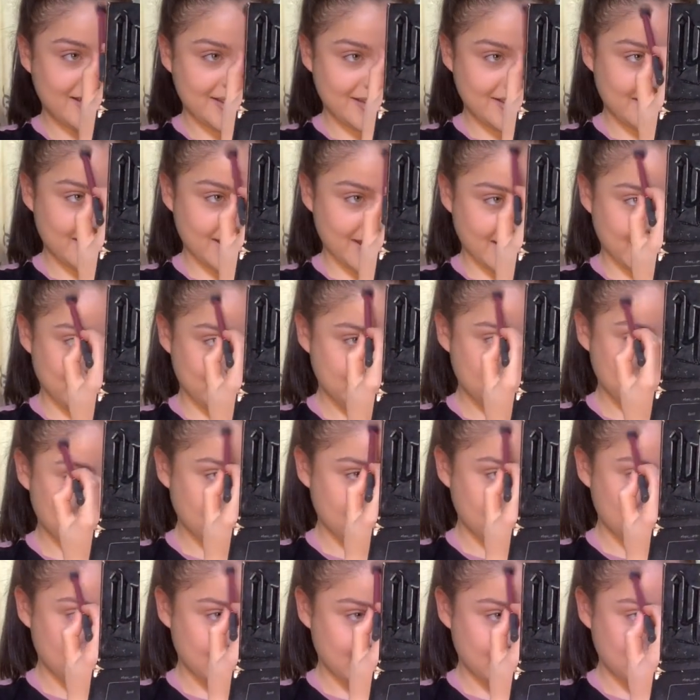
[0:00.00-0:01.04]
Okay, I'm just
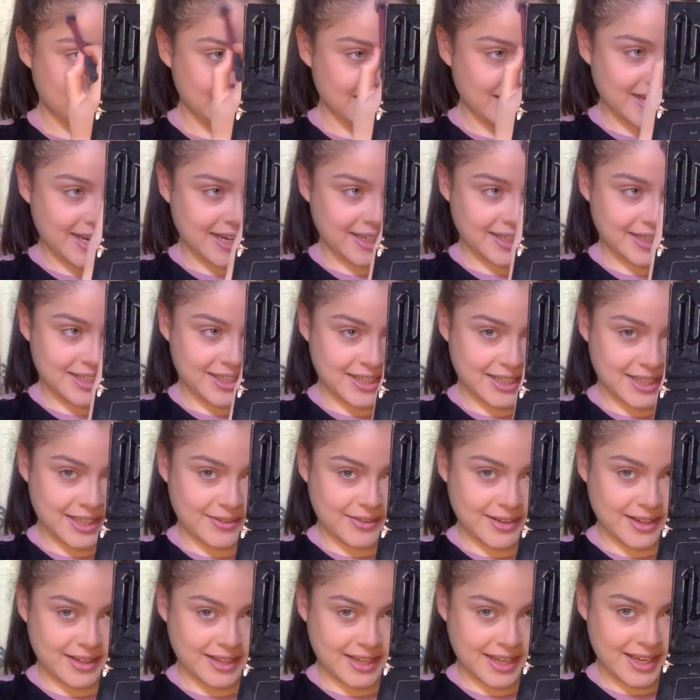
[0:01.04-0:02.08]
going to slightly shade
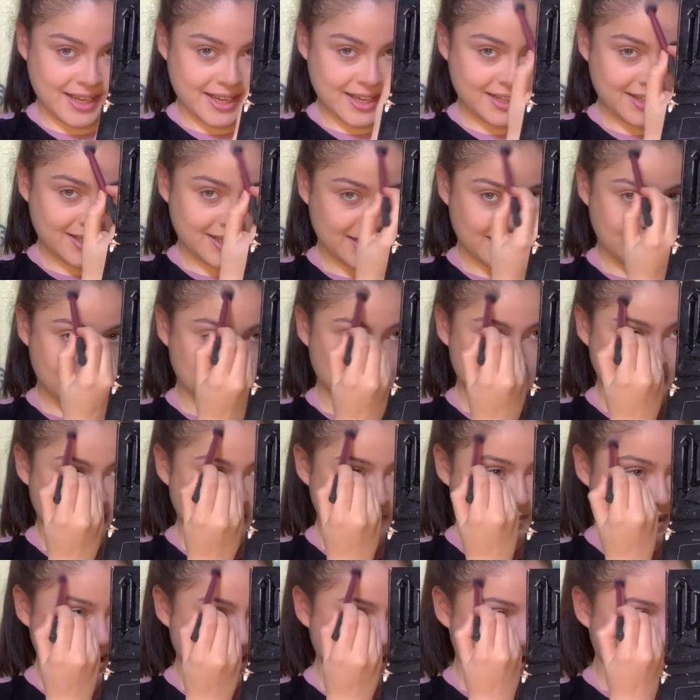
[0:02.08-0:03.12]
around the edges. I'm going to
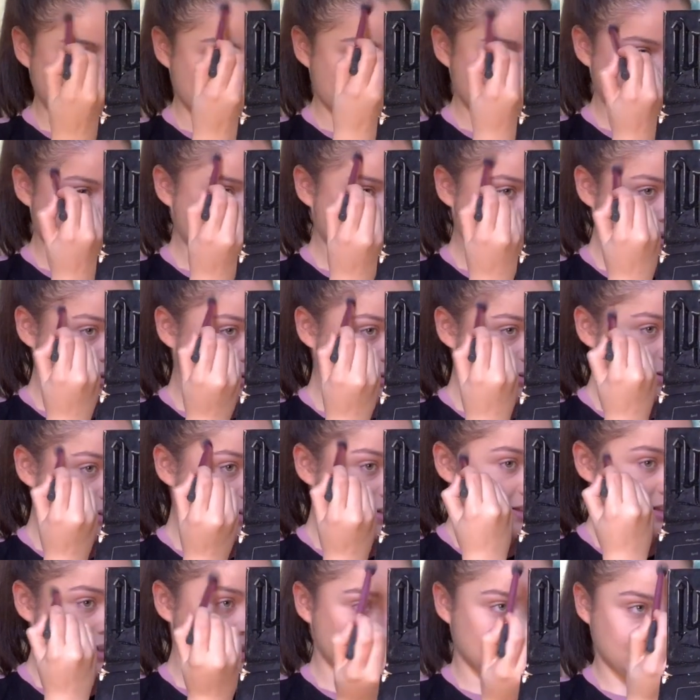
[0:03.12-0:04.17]
have my hair down,
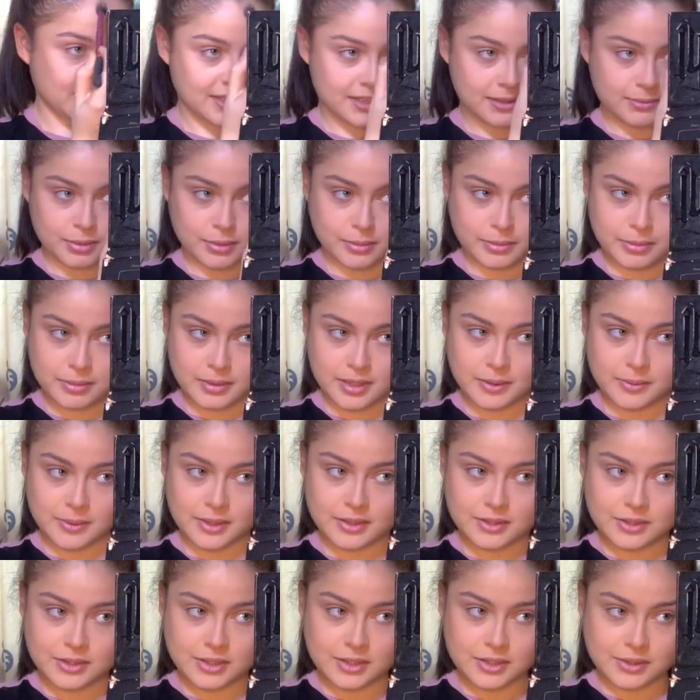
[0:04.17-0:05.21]
so this probably
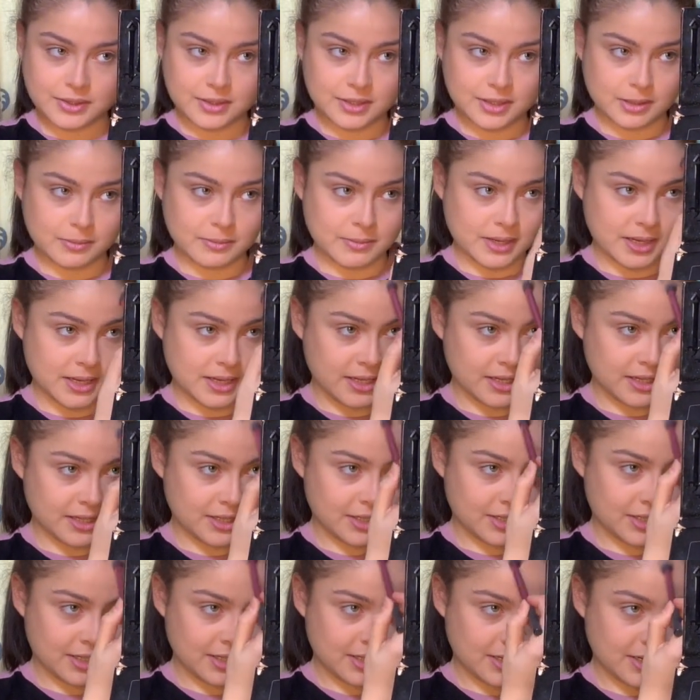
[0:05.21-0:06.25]
won't show so
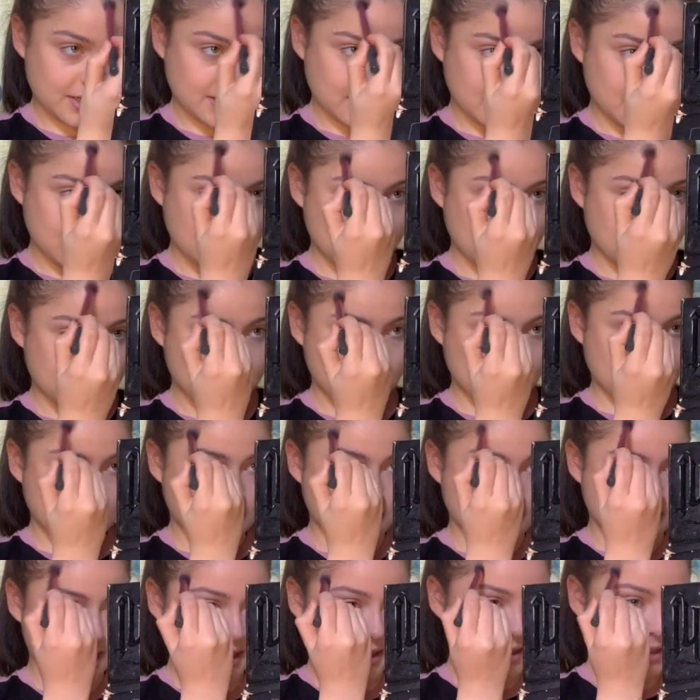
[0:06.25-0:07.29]
much,
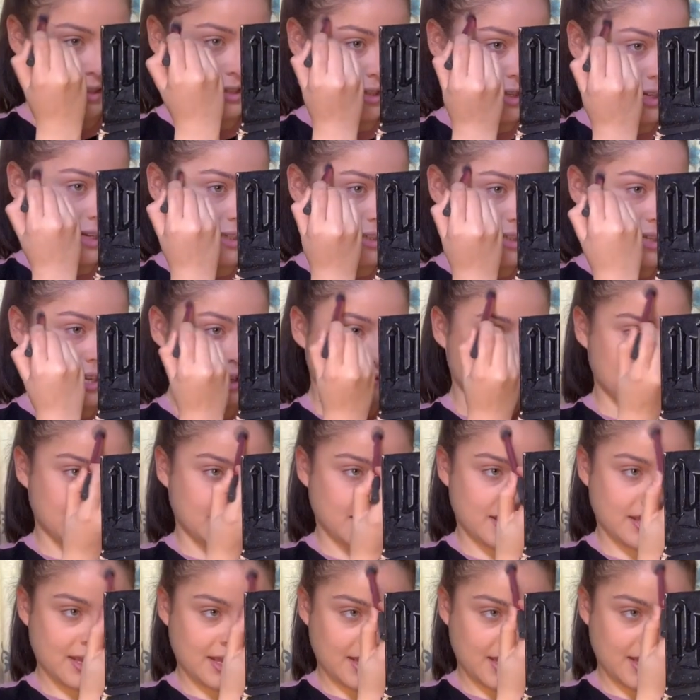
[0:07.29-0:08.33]
but I just like to have it
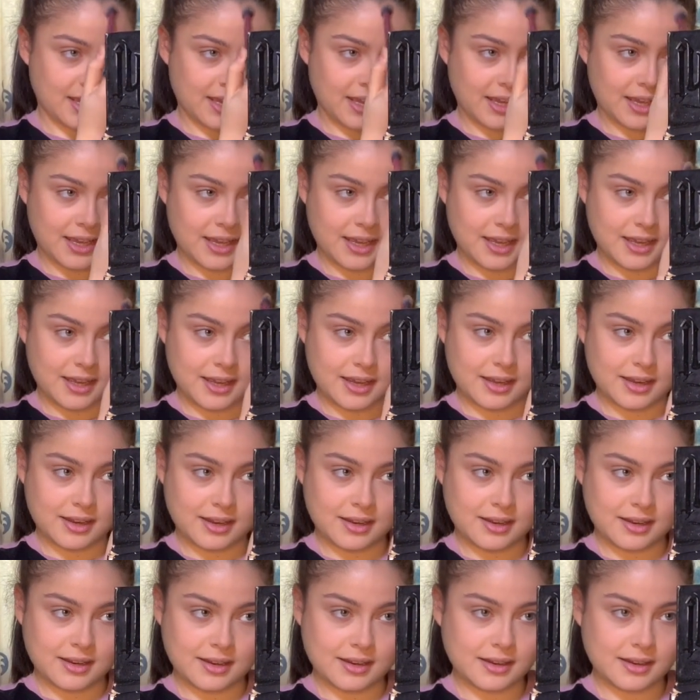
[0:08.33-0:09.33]
there.